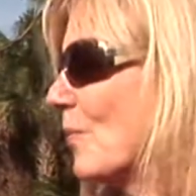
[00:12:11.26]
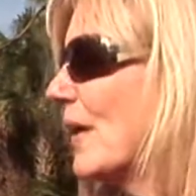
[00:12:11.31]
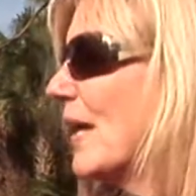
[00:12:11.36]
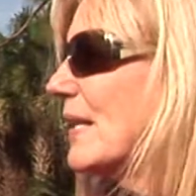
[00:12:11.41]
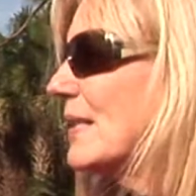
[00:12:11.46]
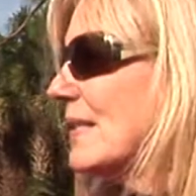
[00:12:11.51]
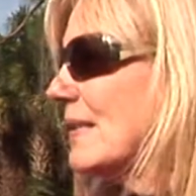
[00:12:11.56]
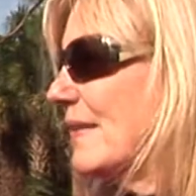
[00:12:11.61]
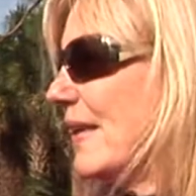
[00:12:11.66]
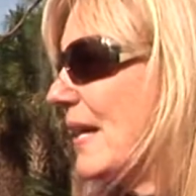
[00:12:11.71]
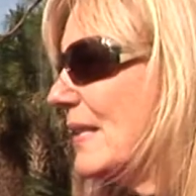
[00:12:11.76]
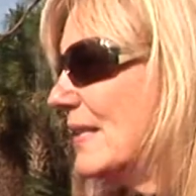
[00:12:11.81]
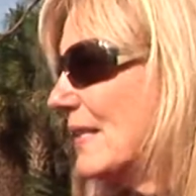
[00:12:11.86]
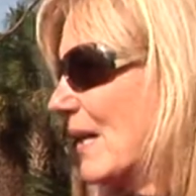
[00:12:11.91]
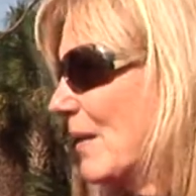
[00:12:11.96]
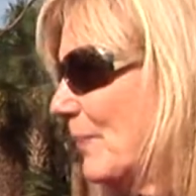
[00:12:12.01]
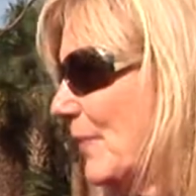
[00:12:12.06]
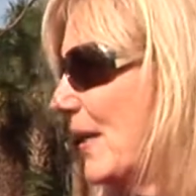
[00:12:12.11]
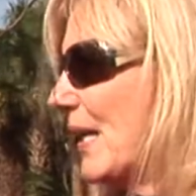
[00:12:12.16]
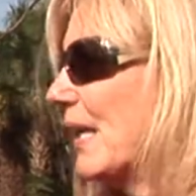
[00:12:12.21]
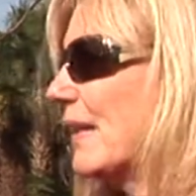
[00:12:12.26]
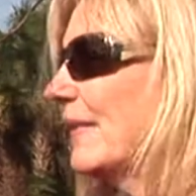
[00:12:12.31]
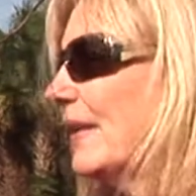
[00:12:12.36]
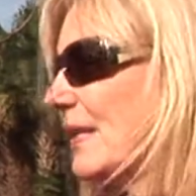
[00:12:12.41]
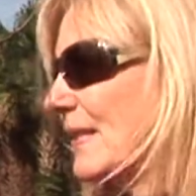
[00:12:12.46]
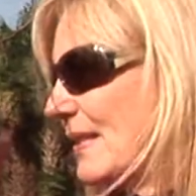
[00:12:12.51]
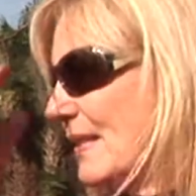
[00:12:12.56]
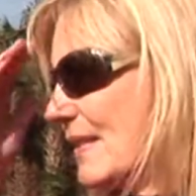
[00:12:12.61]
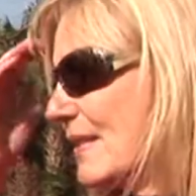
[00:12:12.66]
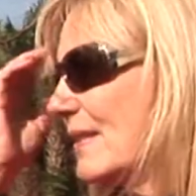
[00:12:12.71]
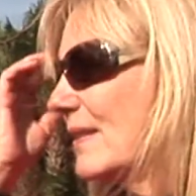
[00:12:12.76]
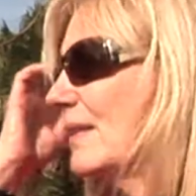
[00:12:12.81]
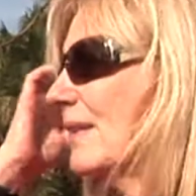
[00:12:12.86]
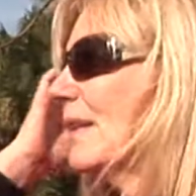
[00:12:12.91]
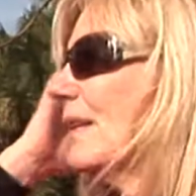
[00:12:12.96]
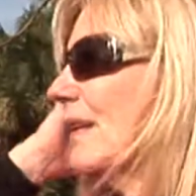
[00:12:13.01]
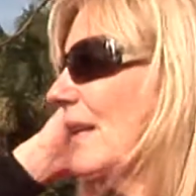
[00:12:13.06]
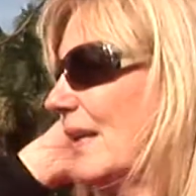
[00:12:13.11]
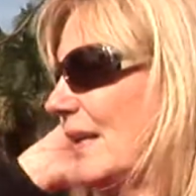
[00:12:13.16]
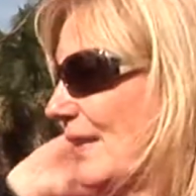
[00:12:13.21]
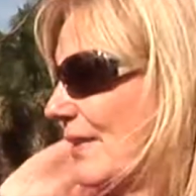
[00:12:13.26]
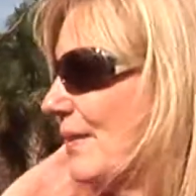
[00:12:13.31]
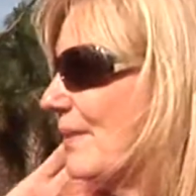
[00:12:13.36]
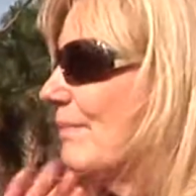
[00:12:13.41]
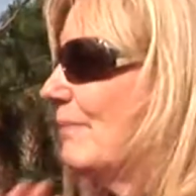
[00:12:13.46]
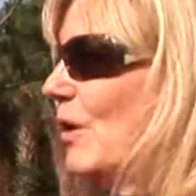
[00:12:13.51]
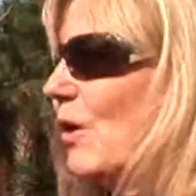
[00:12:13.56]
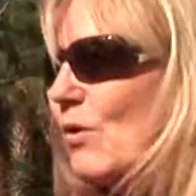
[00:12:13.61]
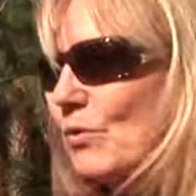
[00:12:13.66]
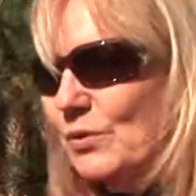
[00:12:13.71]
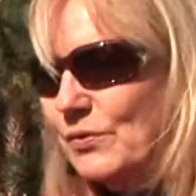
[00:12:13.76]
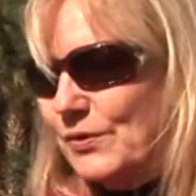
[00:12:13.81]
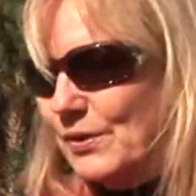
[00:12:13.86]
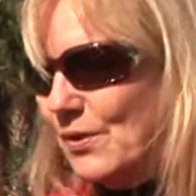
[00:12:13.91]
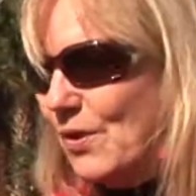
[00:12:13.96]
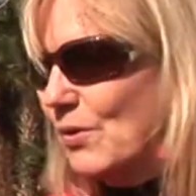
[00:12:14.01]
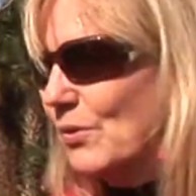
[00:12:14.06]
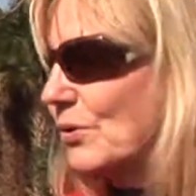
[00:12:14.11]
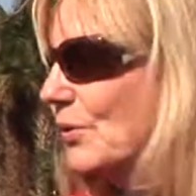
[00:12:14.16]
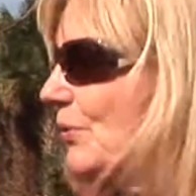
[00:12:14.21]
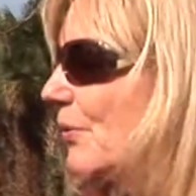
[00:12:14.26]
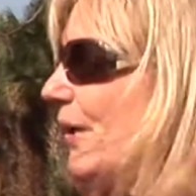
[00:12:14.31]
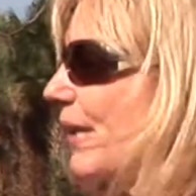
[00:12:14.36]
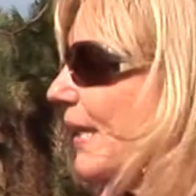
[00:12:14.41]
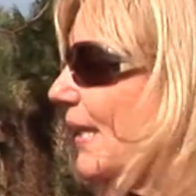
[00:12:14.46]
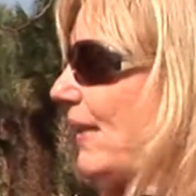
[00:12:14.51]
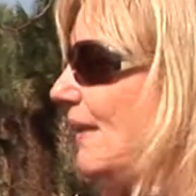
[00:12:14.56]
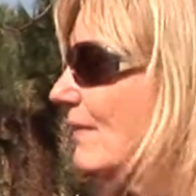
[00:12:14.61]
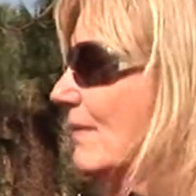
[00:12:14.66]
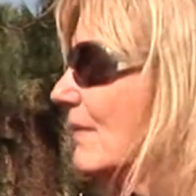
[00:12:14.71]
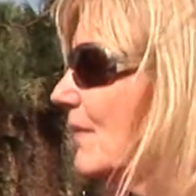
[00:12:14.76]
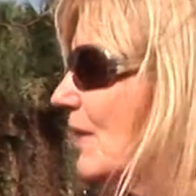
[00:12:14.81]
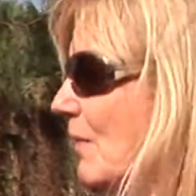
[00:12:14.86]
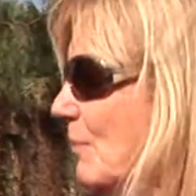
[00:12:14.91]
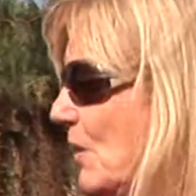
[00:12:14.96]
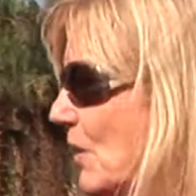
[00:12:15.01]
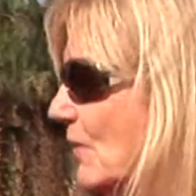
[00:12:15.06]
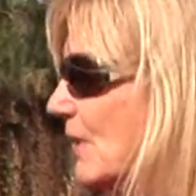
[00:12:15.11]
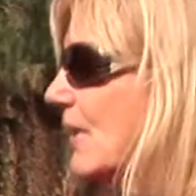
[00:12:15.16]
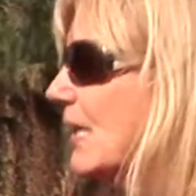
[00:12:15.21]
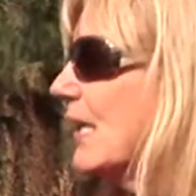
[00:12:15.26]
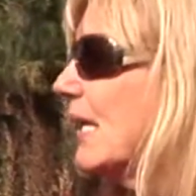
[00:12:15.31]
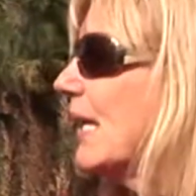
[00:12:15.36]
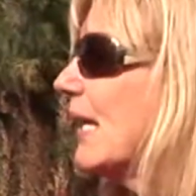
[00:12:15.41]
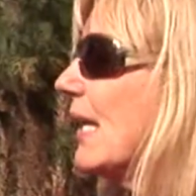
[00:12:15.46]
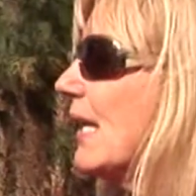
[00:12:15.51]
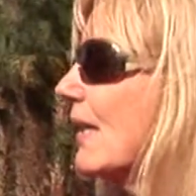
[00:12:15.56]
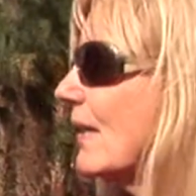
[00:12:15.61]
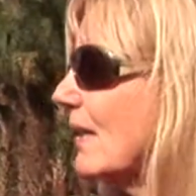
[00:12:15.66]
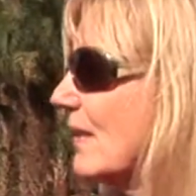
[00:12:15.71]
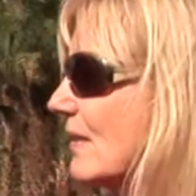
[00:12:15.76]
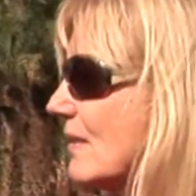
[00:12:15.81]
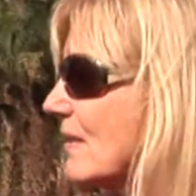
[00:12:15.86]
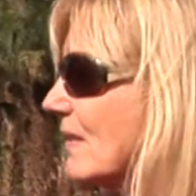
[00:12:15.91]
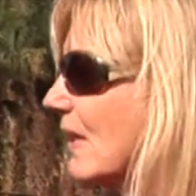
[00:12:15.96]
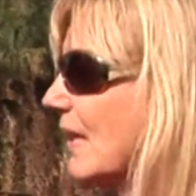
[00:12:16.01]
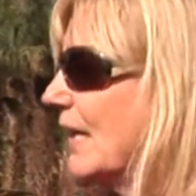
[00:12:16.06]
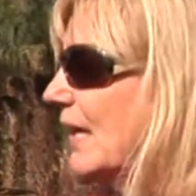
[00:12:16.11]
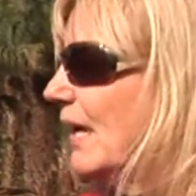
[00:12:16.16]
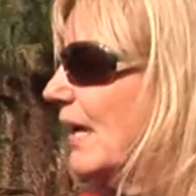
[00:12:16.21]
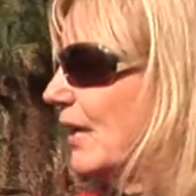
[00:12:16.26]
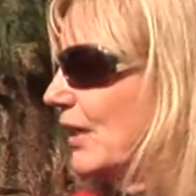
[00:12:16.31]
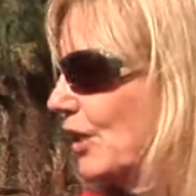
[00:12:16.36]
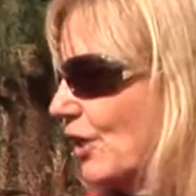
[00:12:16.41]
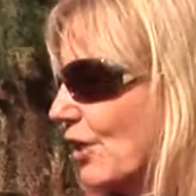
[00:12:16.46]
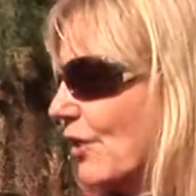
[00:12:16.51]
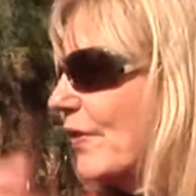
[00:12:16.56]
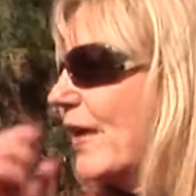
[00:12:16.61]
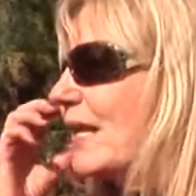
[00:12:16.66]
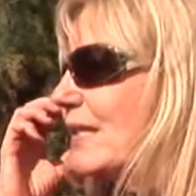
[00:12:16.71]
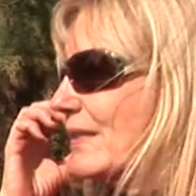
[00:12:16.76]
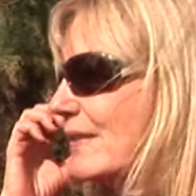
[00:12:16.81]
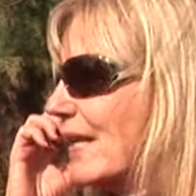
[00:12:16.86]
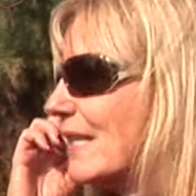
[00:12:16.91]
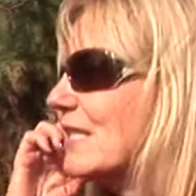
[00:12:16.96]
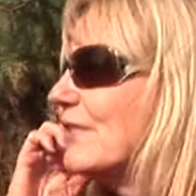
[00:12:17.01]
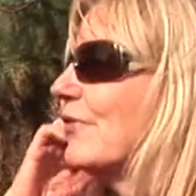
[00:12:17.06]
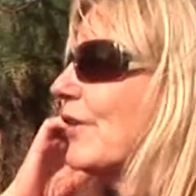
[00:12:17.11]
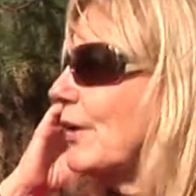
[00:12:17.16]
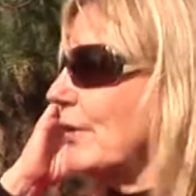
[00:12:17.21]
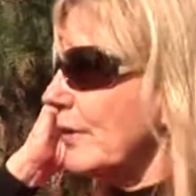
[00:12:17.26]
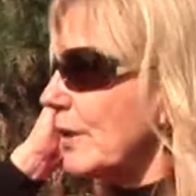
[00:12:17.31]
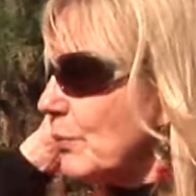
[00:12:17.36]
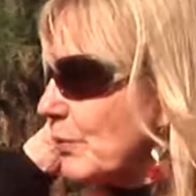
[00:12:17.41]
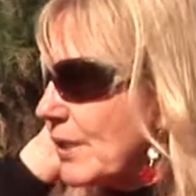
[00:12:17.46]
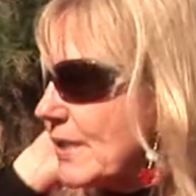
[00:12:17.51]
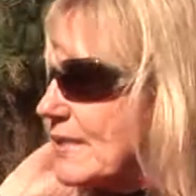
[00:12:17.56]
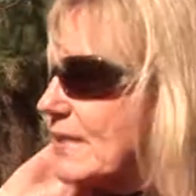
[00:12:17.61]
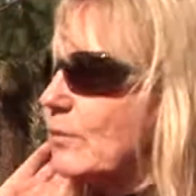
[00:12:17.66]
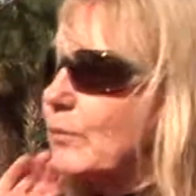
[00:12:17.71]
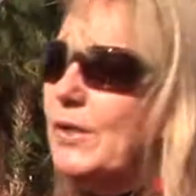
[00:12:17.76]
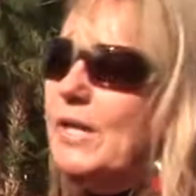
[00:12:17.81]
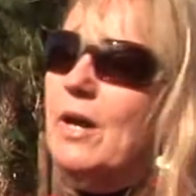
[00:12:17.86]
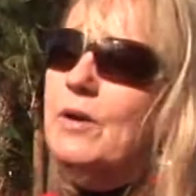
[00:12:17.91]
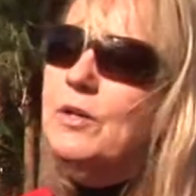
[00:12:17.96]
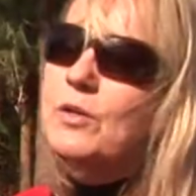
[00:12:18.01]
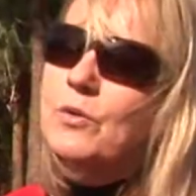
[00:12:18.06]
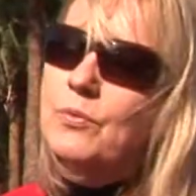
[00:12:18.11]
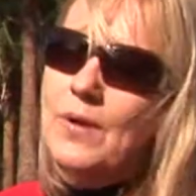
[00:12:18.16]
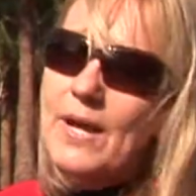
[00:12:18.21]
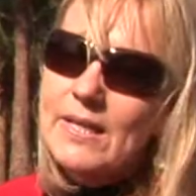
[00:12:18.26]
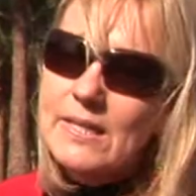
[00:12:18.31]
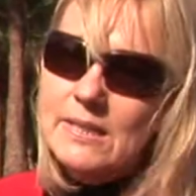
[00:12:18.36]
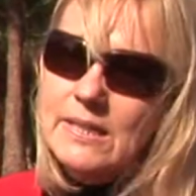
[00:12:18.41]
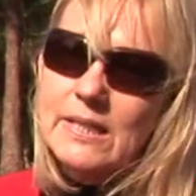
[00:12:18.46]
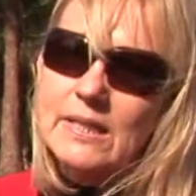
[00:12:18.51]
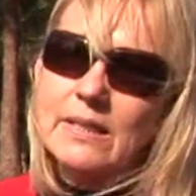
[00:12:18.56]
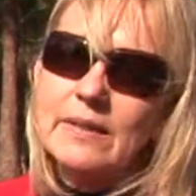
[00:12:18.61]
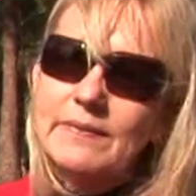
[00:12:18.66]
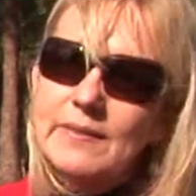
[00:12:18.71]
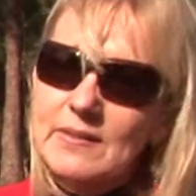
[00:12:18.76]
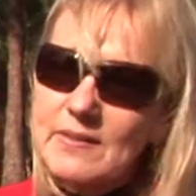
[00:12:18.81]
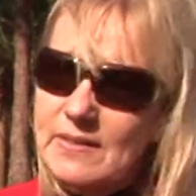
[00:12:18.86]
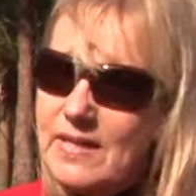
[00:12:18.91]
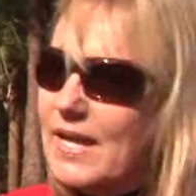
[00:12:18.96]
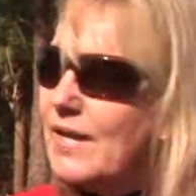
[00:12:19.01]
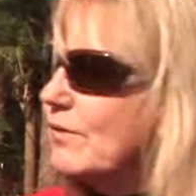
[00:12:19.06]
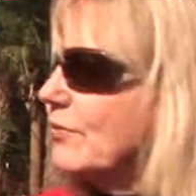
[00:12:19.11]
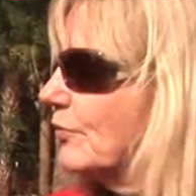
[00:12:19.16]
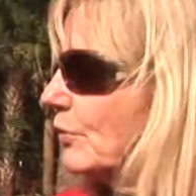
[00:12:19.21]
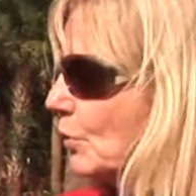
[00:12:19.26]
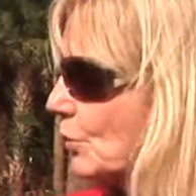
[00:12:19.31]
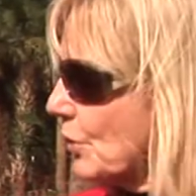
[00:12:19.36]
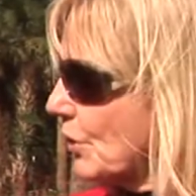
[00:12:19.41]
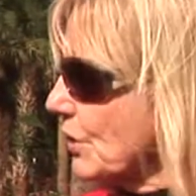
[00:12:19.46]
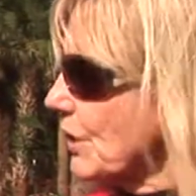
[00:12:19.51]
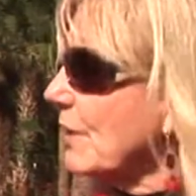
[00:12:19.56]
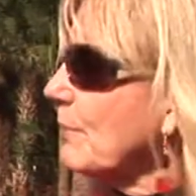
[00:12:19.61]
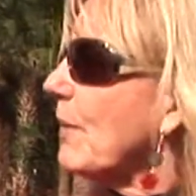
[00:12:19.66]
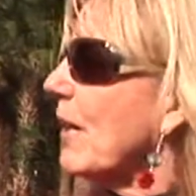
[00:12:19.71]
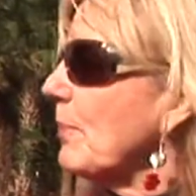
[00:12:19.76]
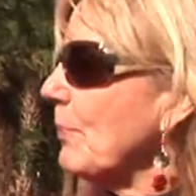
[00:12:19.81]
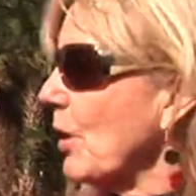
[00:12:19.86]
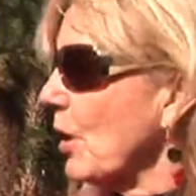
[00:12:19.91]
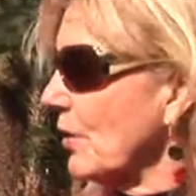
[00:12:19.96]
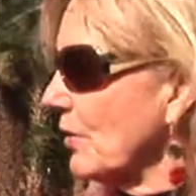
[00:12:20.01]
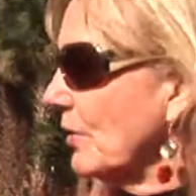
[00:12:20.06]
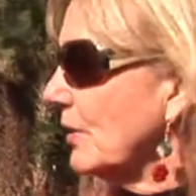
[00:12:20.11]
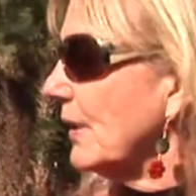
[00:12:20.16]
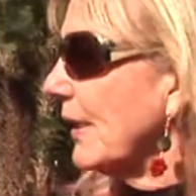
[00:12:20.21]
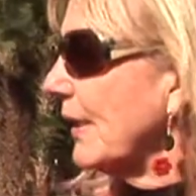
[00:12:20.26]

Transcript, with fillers: That's, yeah, the Net Zero Home is huge. Let's talk about that again. The whole green community, and you know, that, that's fairly recent. We are accredited in the state of Florida. My partner